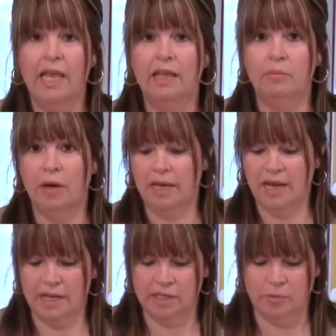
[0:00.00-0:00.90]
in my
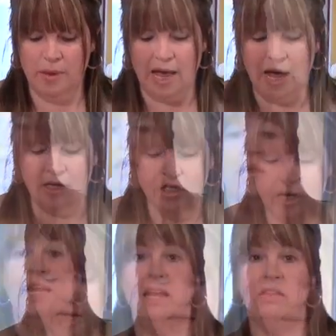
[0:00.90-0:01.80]
next batch.
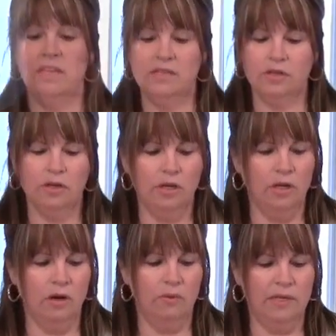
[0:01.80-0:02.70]
Now these are going to
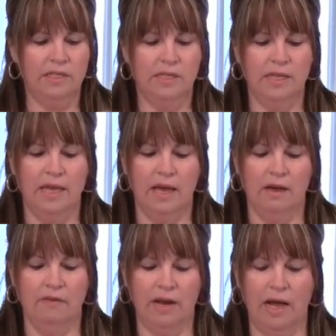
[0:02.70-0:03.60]
go into the
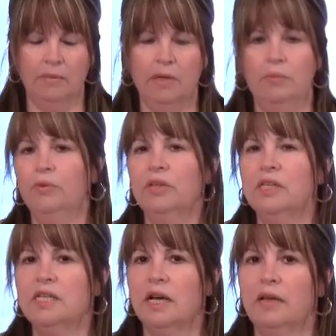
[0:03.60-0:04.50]
oven. I'm going to put the
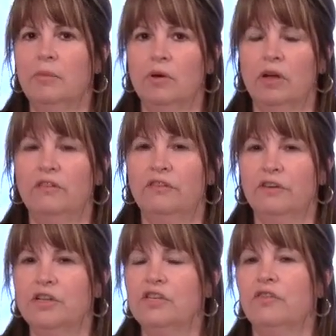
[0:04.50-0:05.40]
timer on
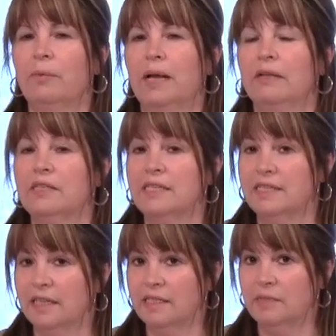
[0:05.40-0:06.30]
first for about
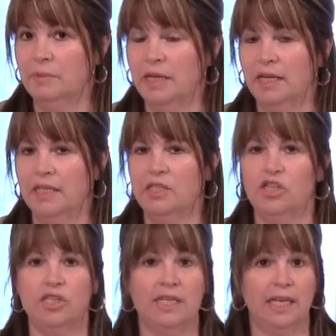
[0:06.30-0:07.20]
six minutes
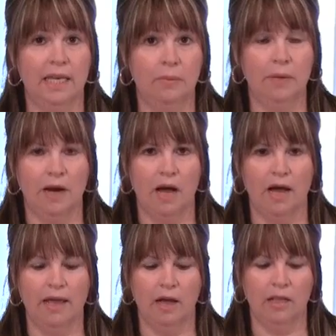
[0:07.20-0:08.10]
just to keep an
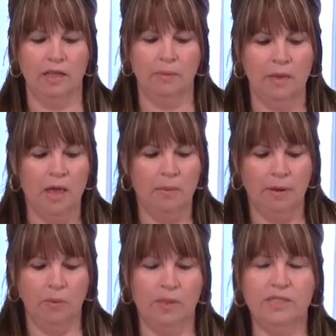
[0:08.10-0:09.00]
eye on them.
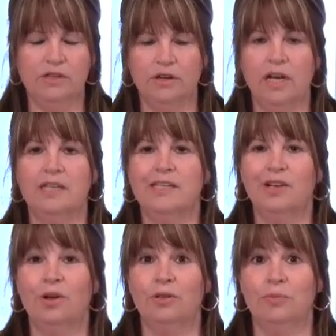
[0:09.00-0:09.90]
But once they're nice
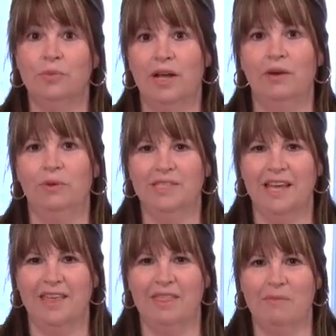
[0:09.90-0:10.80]
and golden brown, we'll
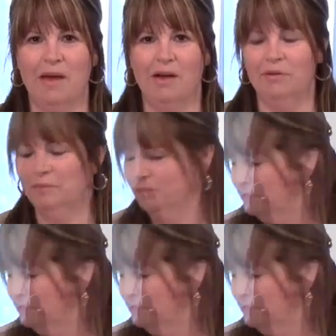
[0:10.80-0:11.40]
take them out.